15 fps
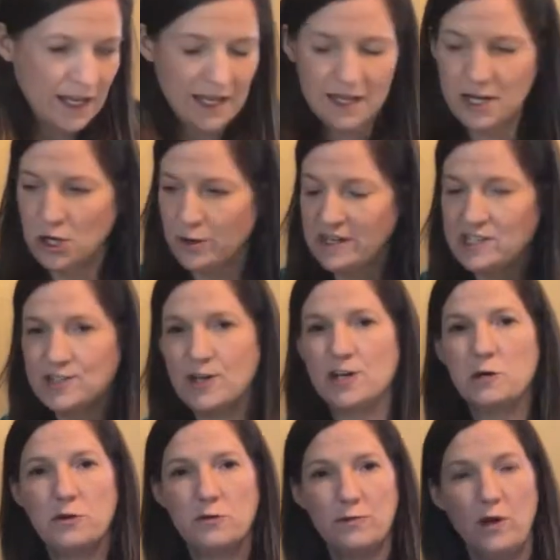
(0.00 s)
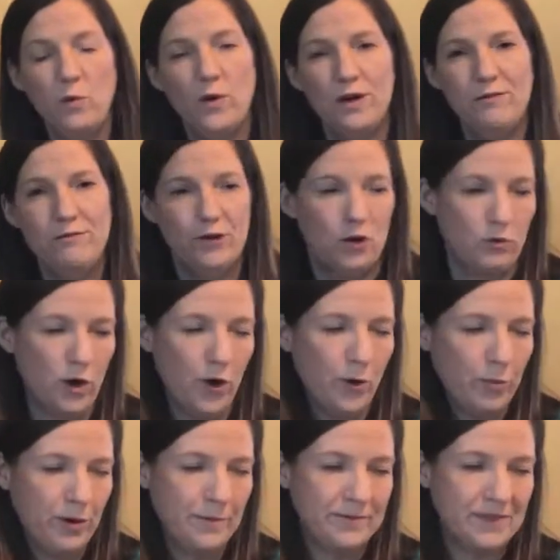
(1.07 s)
you know, I started with my 1 foot
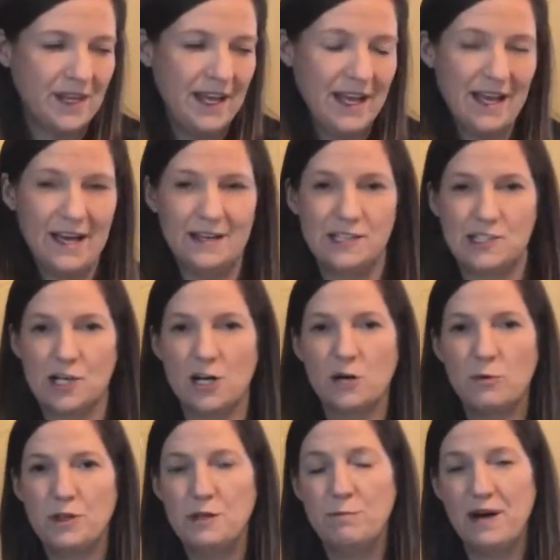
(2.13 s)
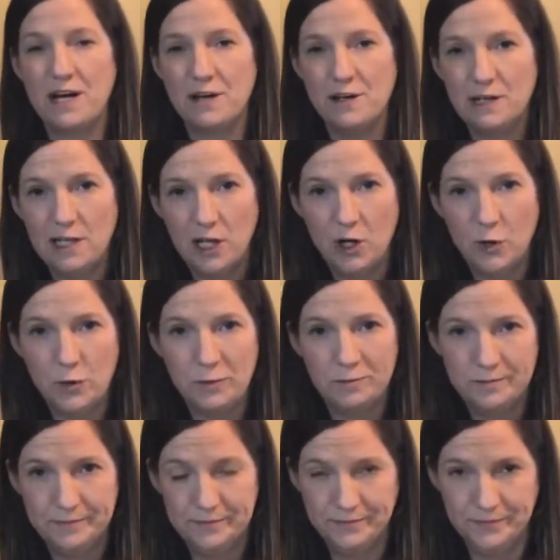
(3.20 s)
rope and started with the bucket alone,
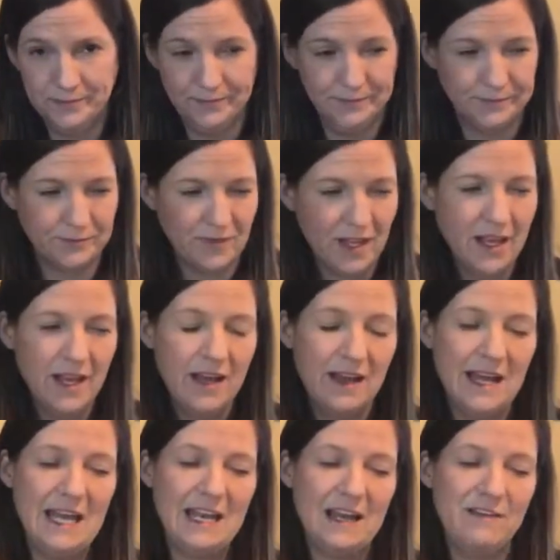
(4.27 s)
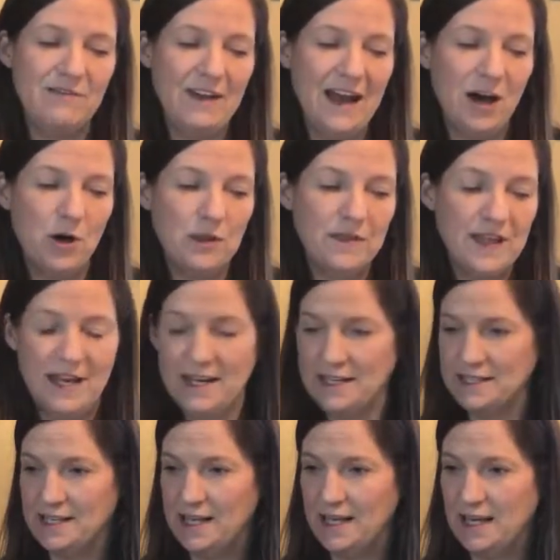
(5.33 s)
and I found that it
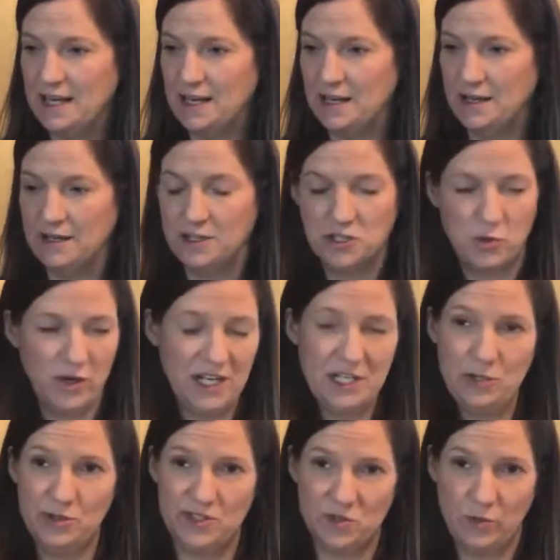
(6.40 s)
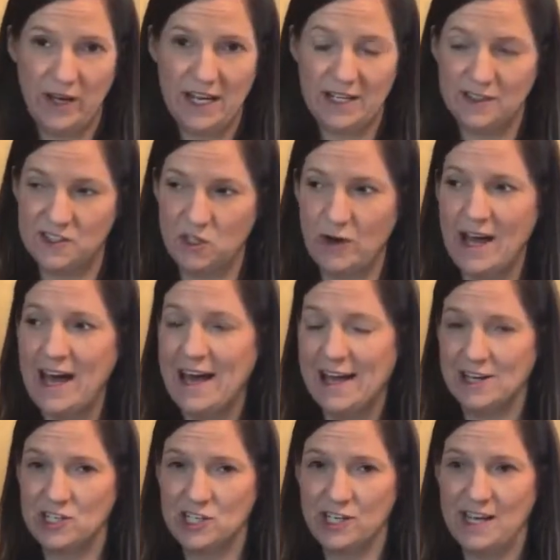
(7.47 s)
did 22 swings. So I
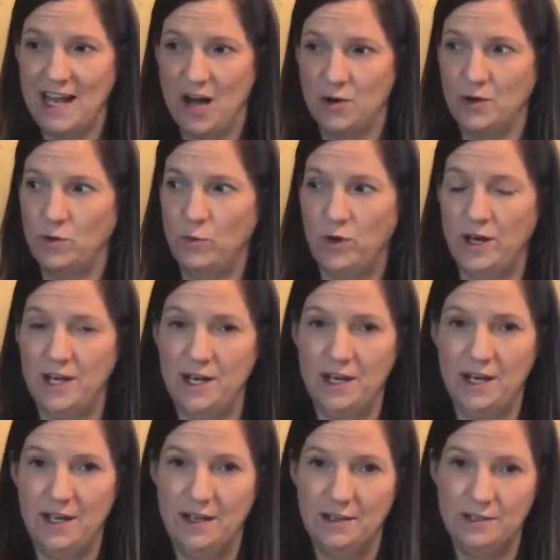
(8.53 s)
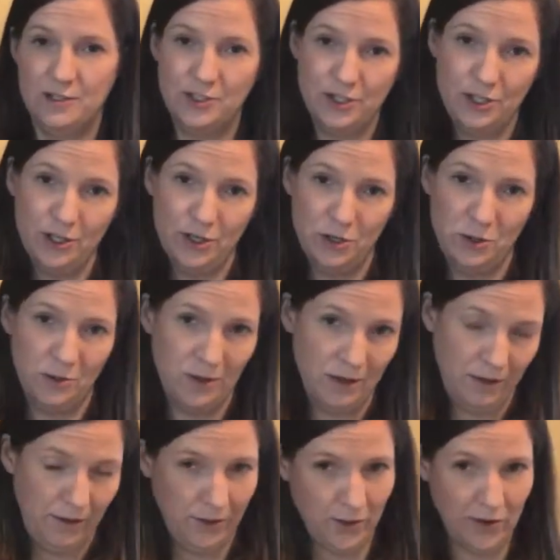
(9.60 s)
actually counted 1, 2,
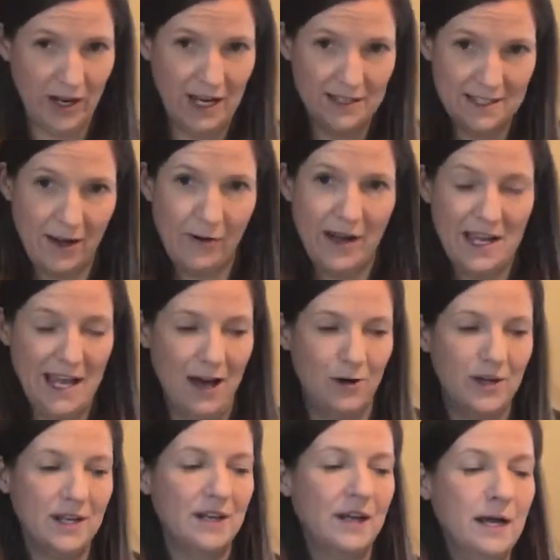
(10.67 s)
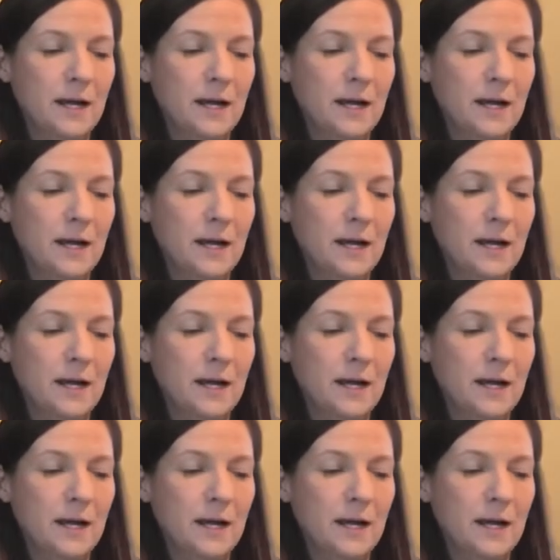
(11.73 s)
3 is how I counted.